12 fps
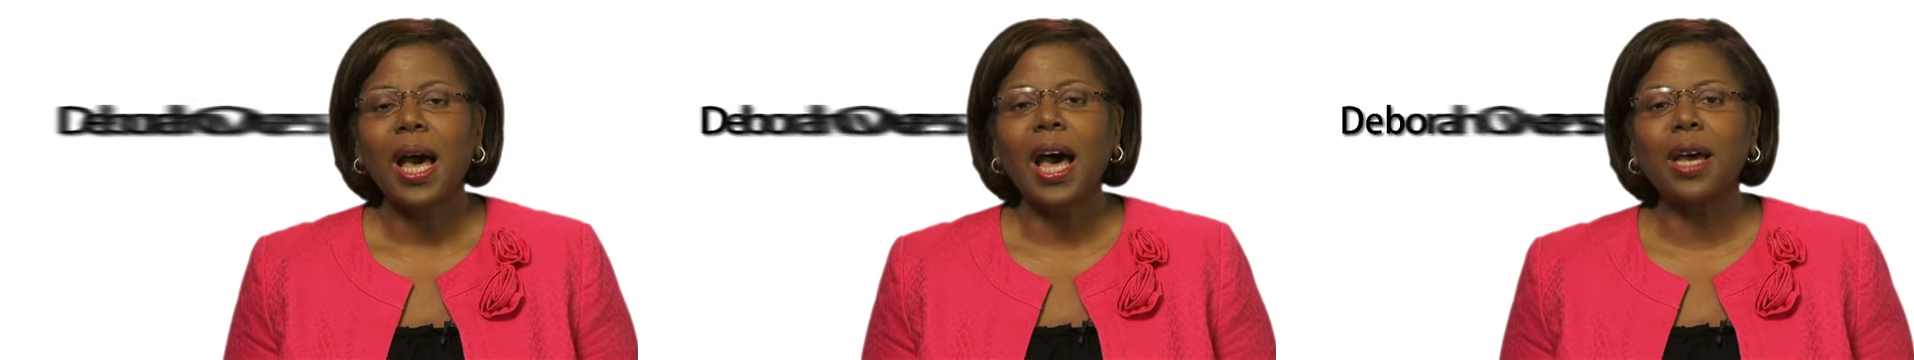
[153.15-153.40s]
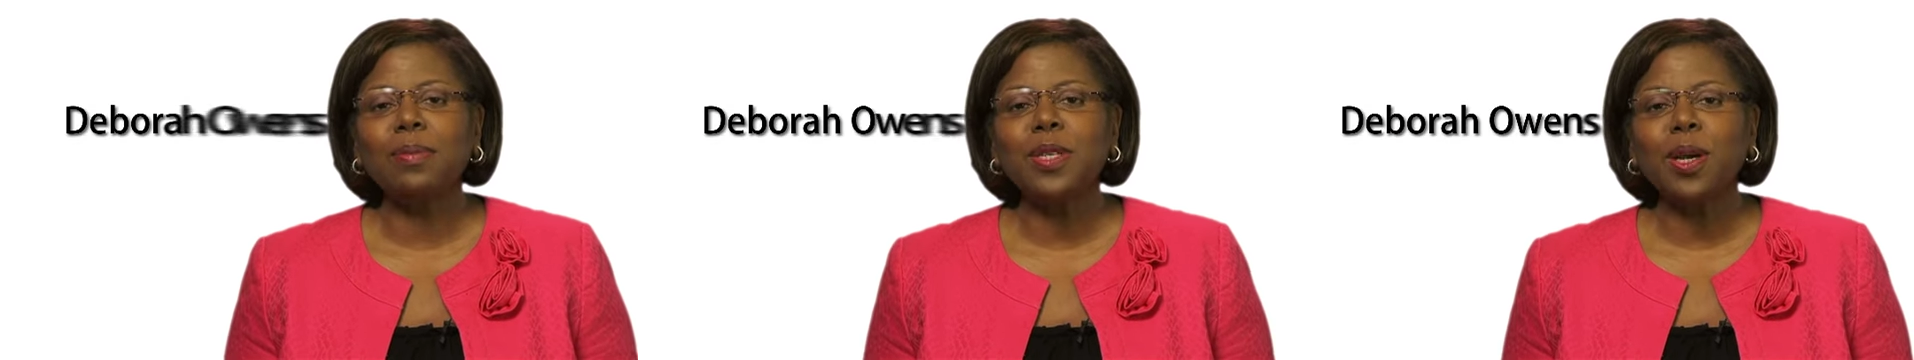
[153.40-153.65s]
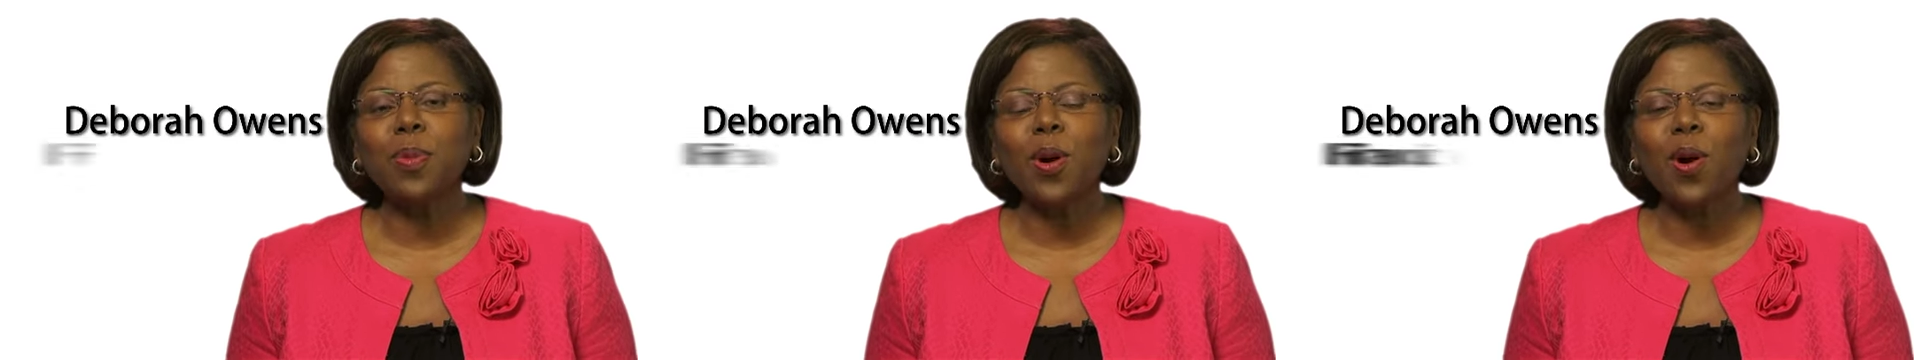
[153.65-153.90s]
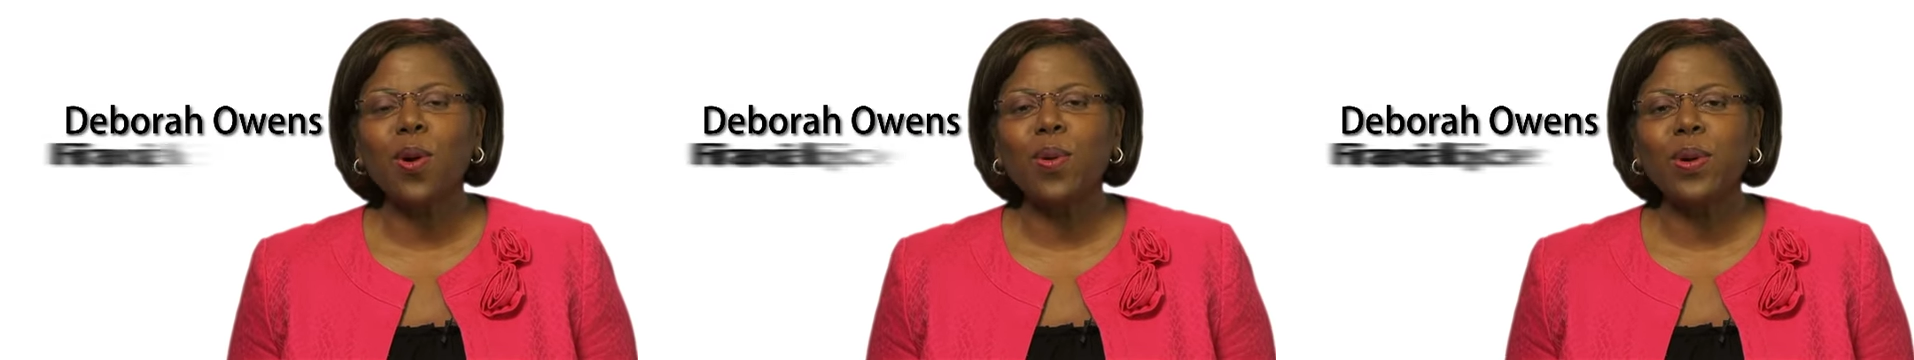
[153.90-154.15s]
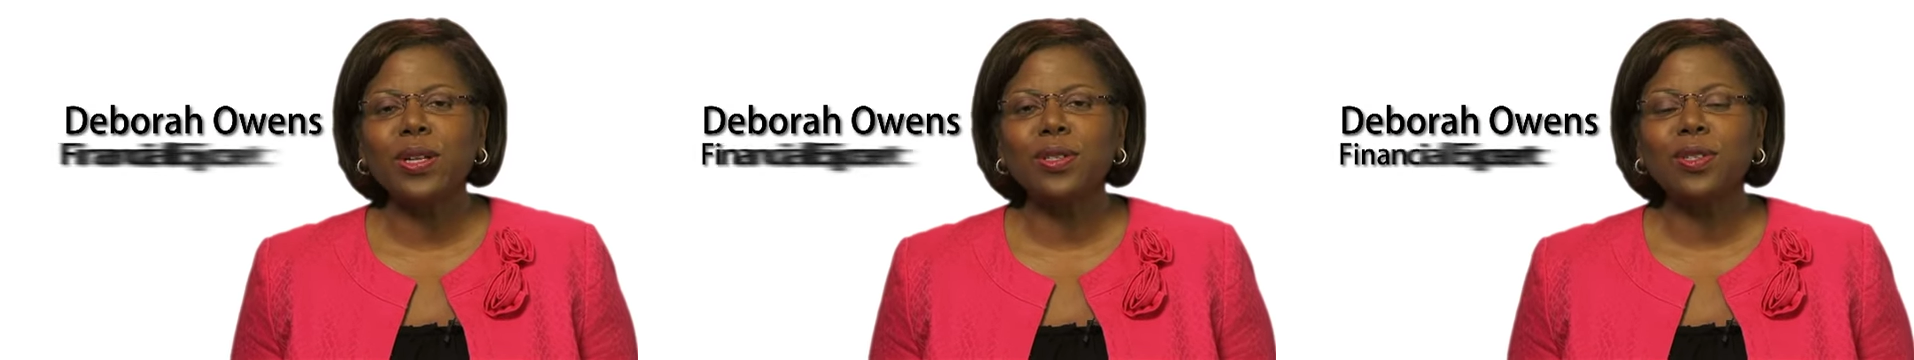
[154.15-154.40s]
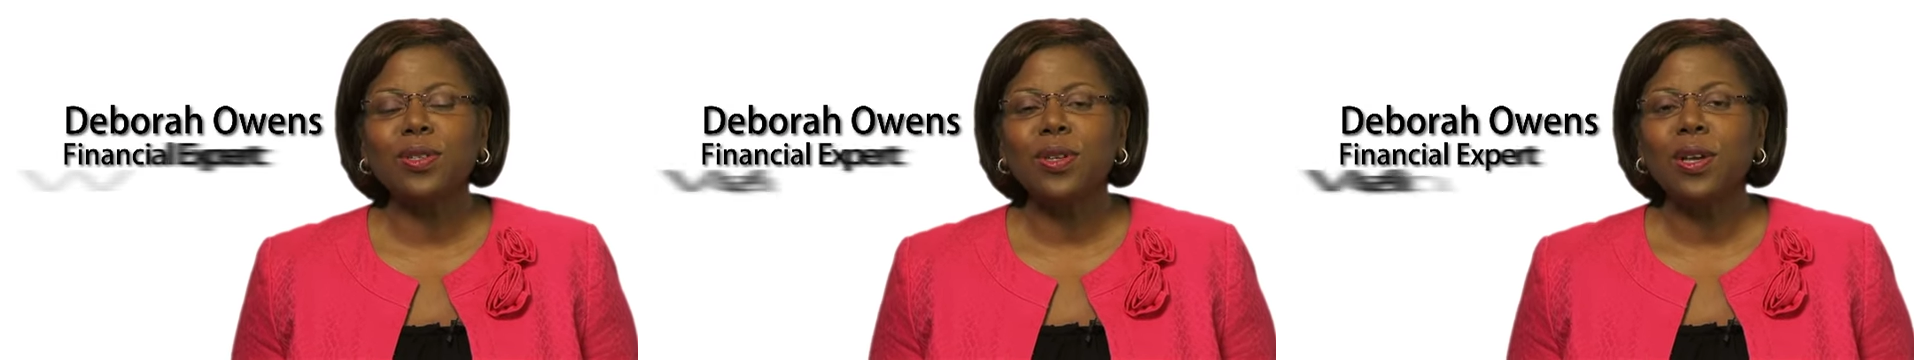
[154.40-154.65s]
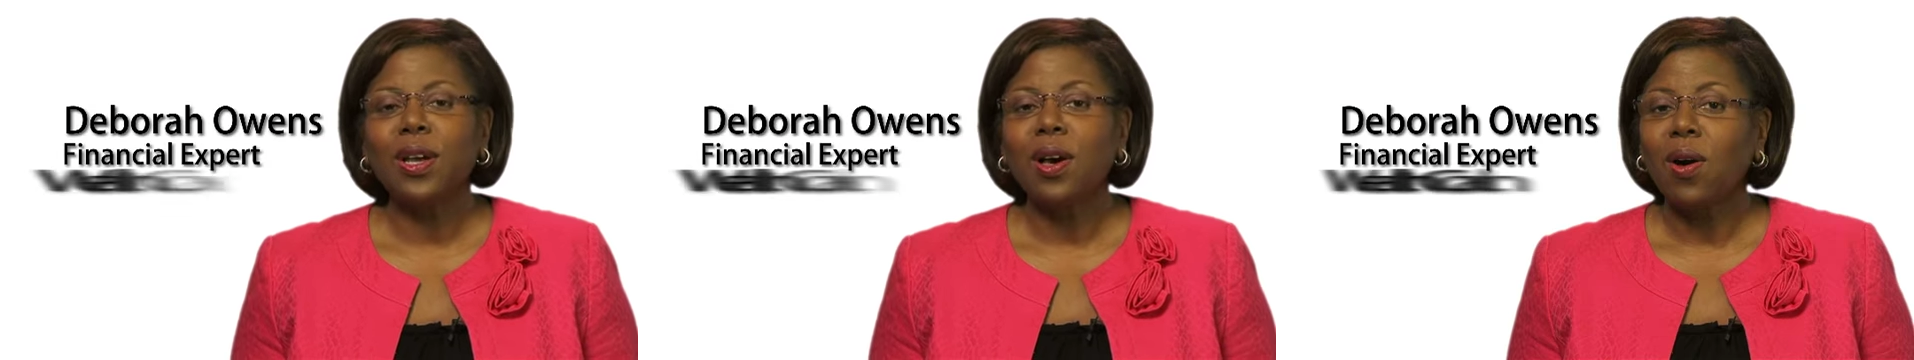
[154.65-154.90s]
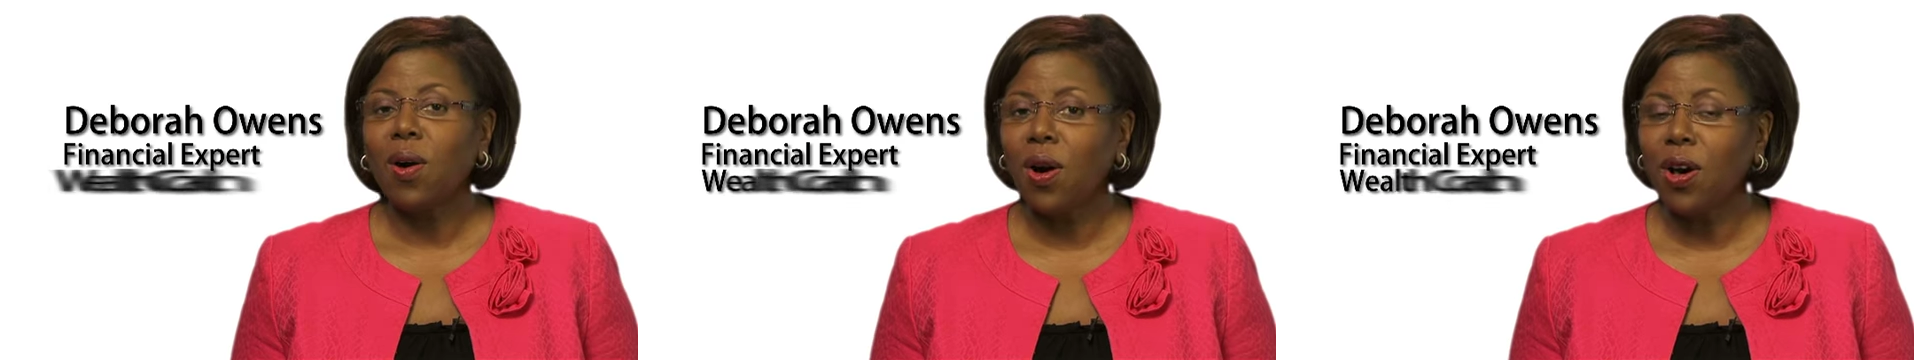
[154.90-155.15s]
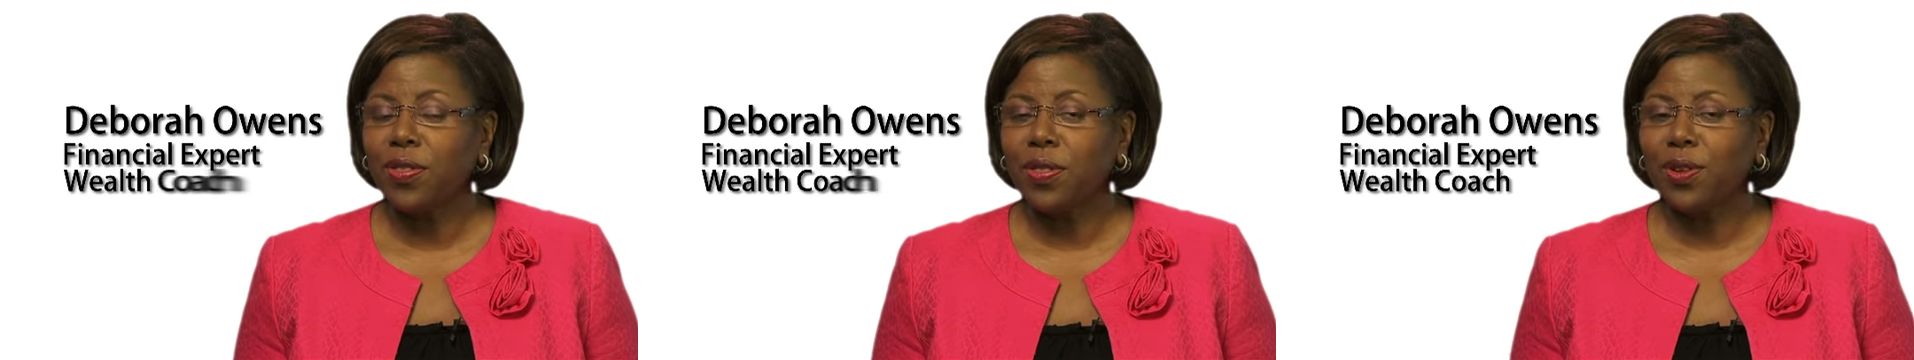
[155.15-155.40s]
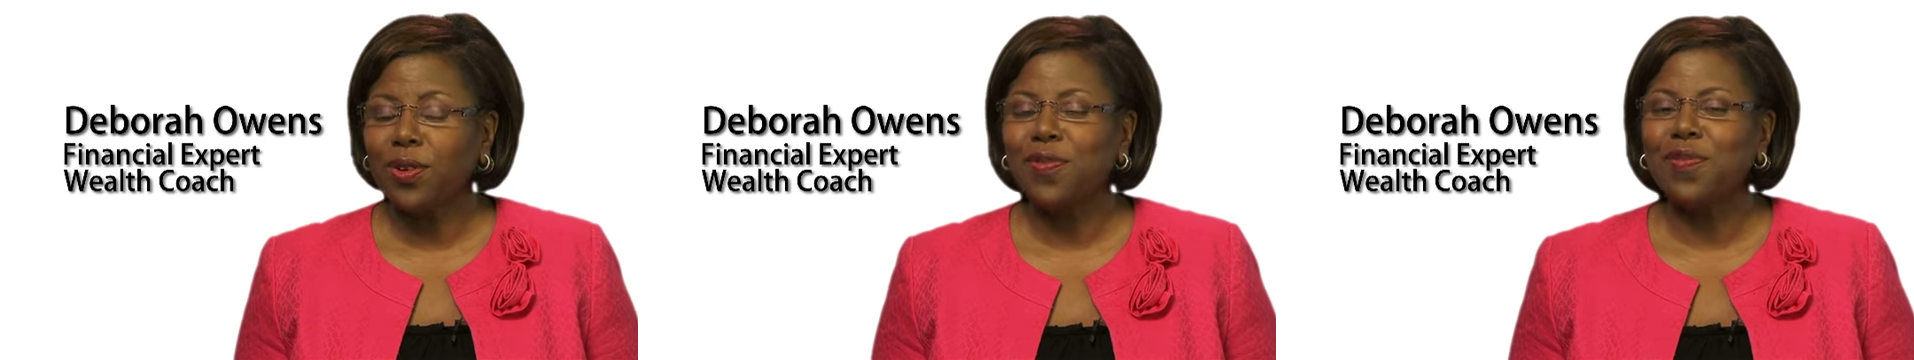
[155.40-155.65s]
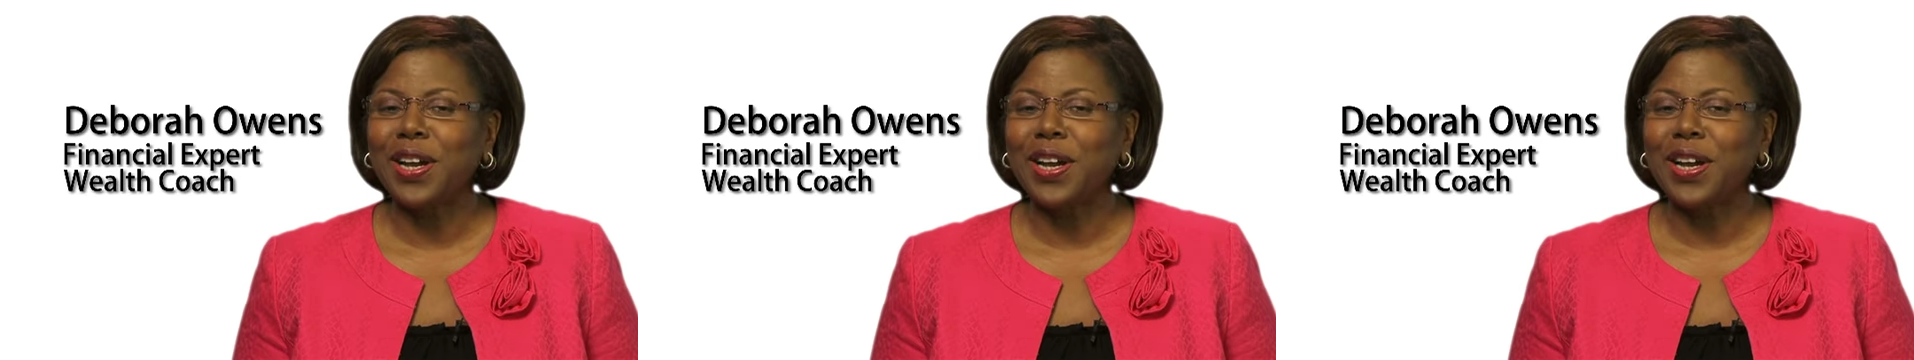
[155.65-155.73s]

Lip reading: I'm Deborah Owens, author,